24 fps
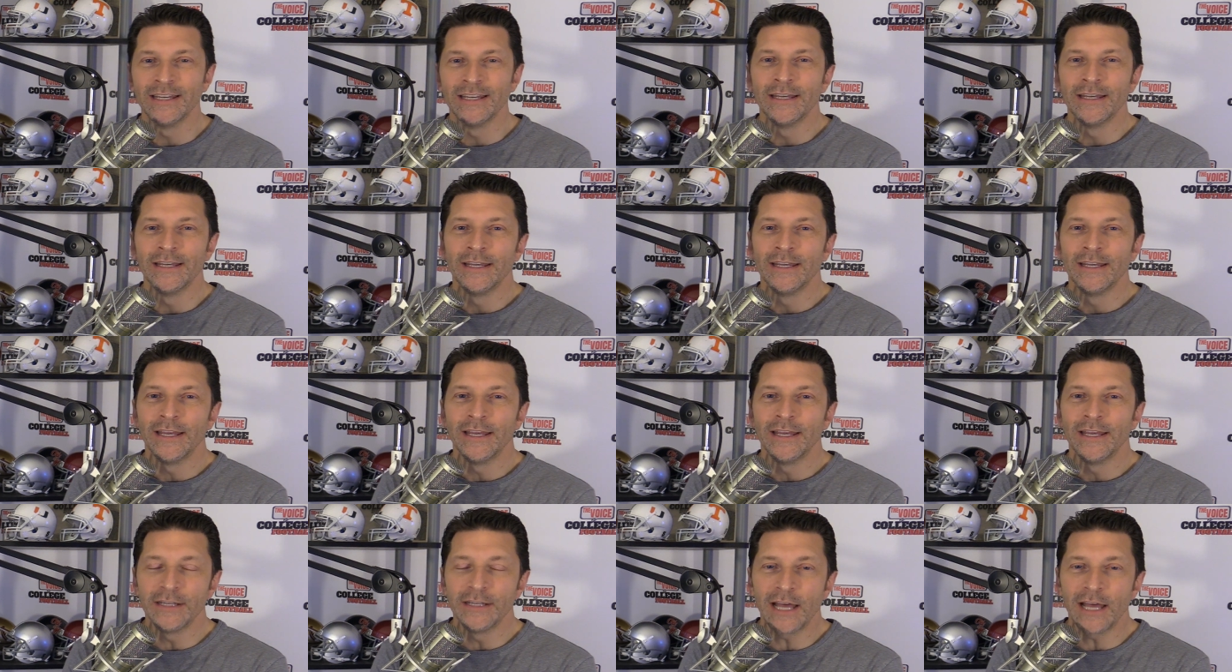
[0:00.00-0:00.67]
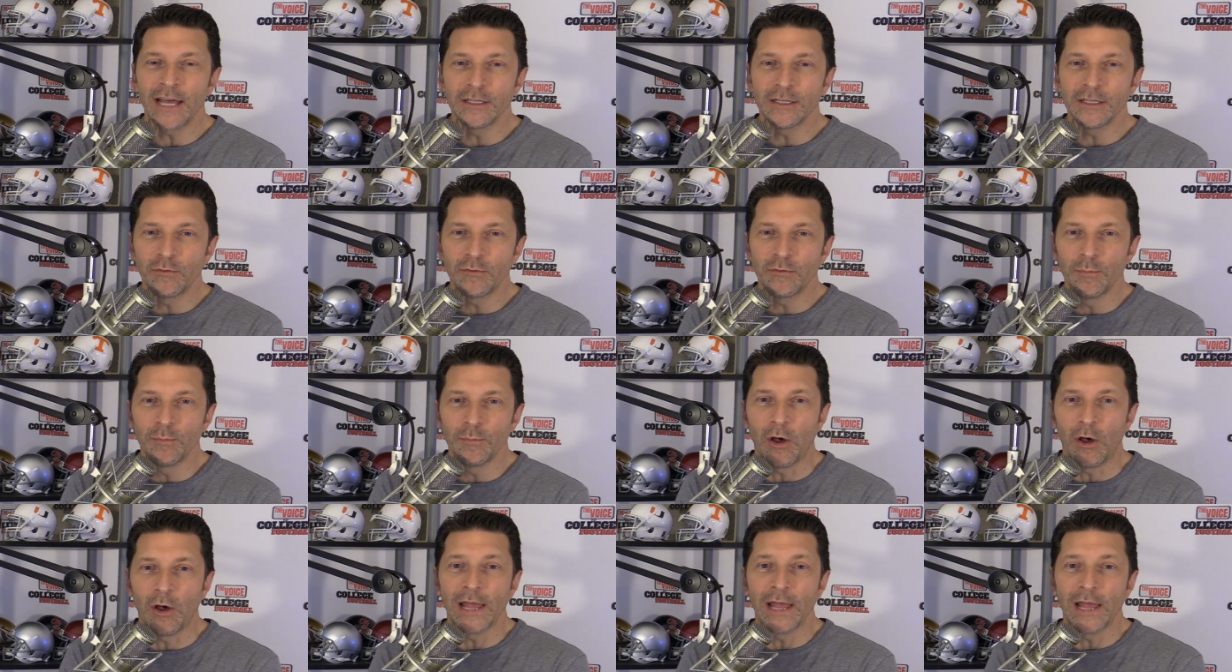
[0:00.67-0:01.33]
in college
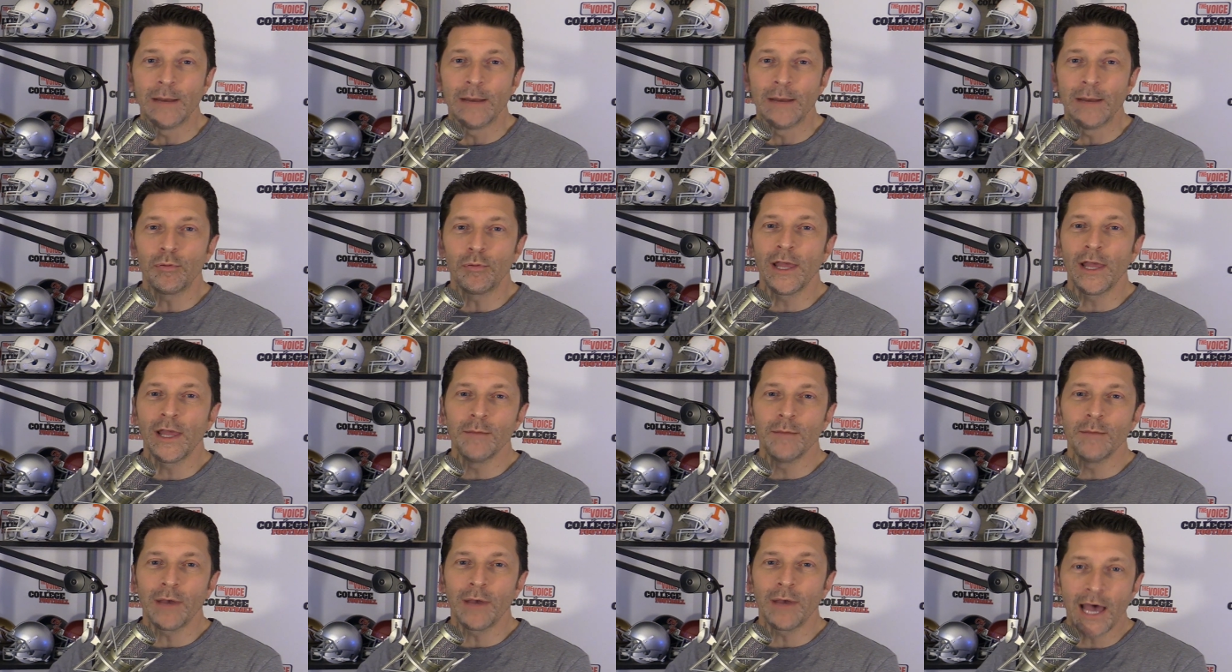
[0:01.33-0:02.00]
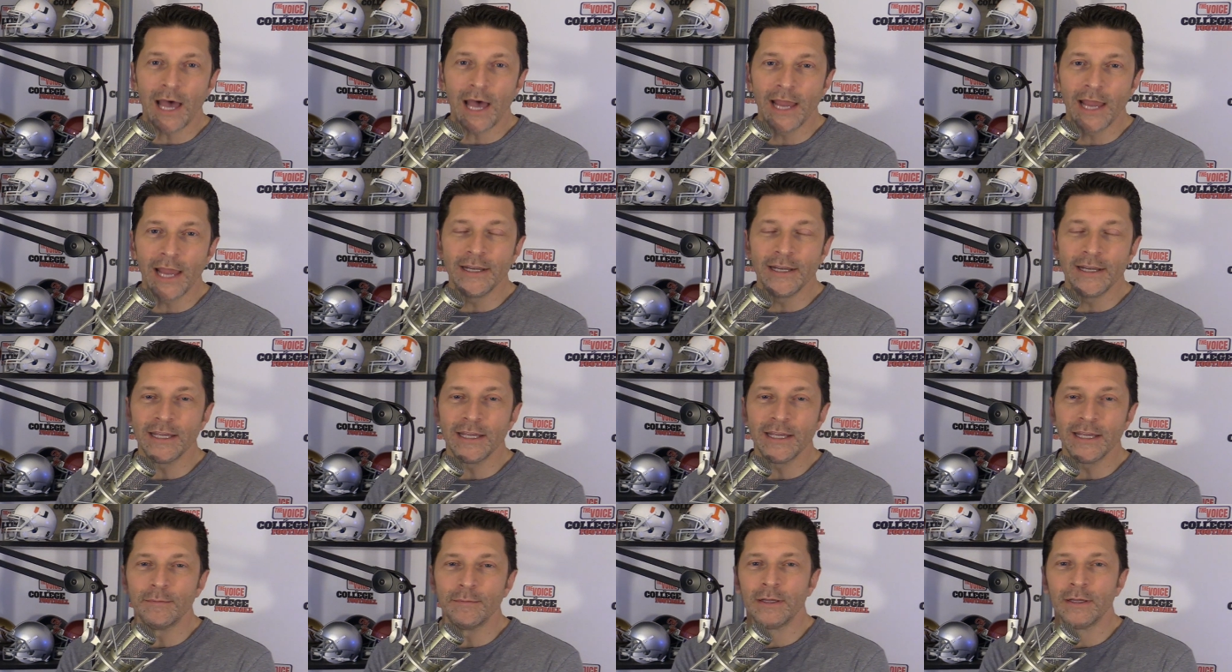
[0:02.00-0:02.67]
football. And playing behind
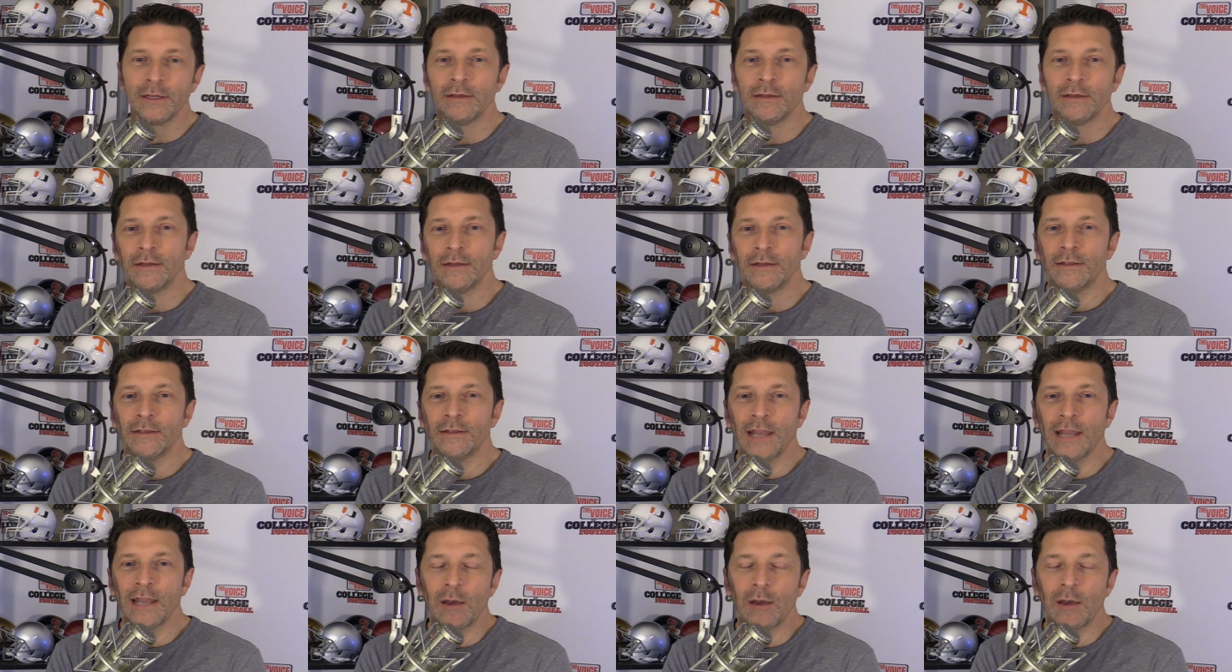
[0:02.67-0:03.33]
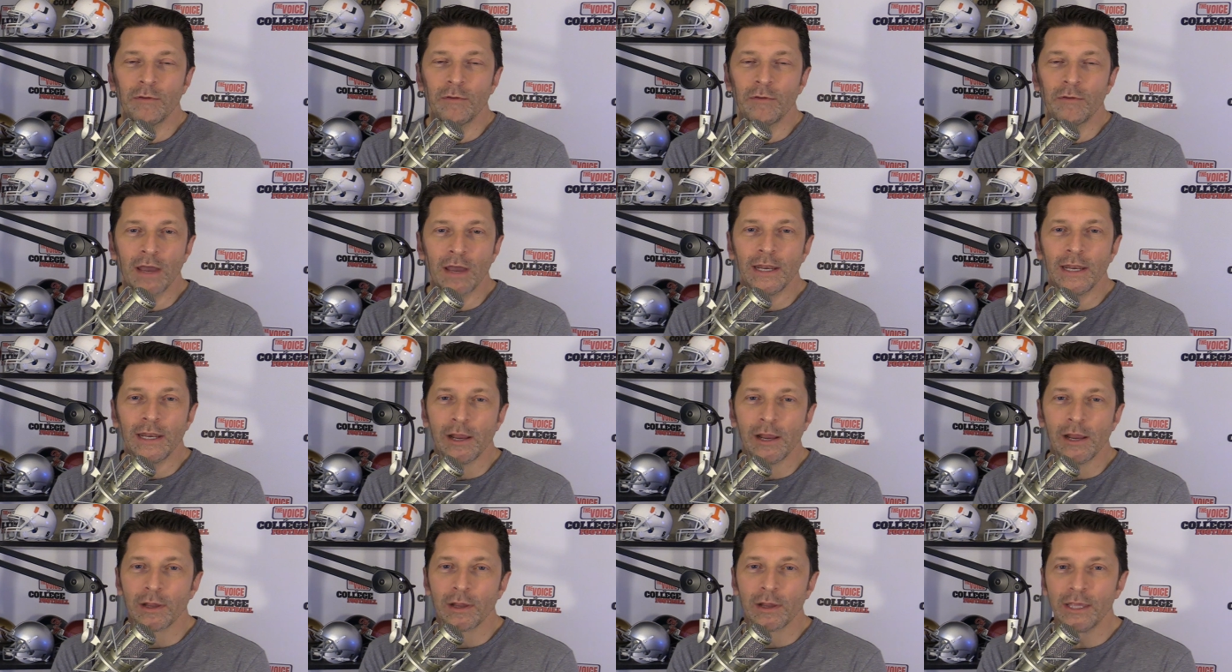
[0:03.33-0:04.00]
him, now we've got
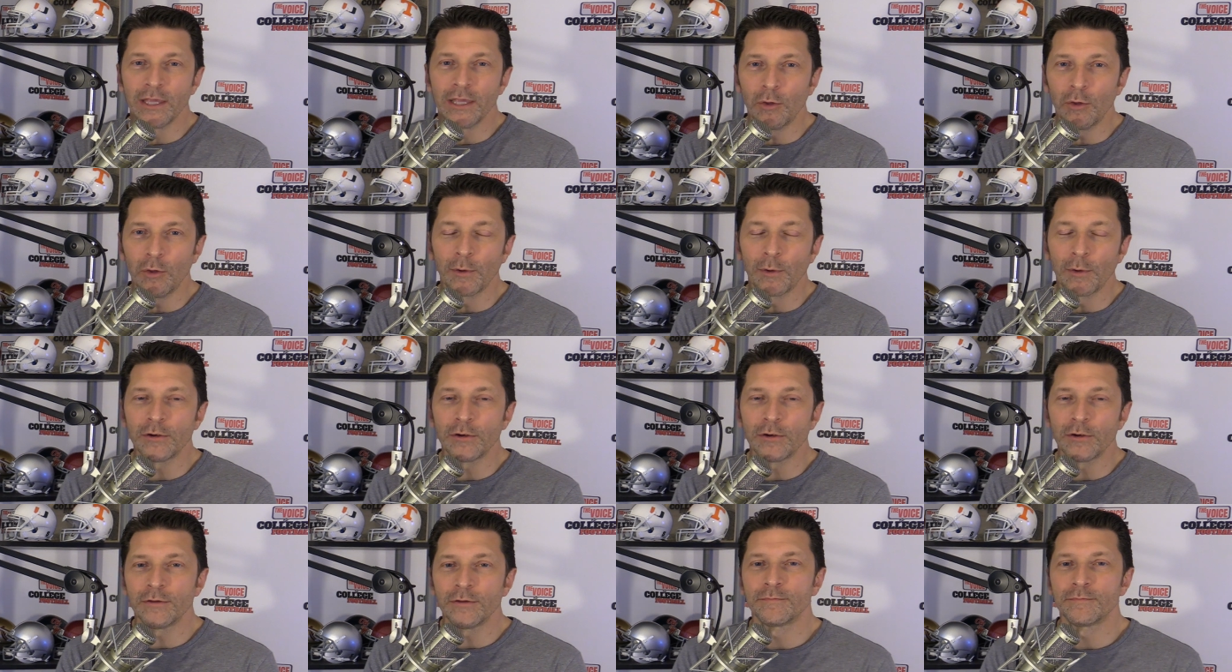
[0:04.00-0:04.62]
Arik Gilbert,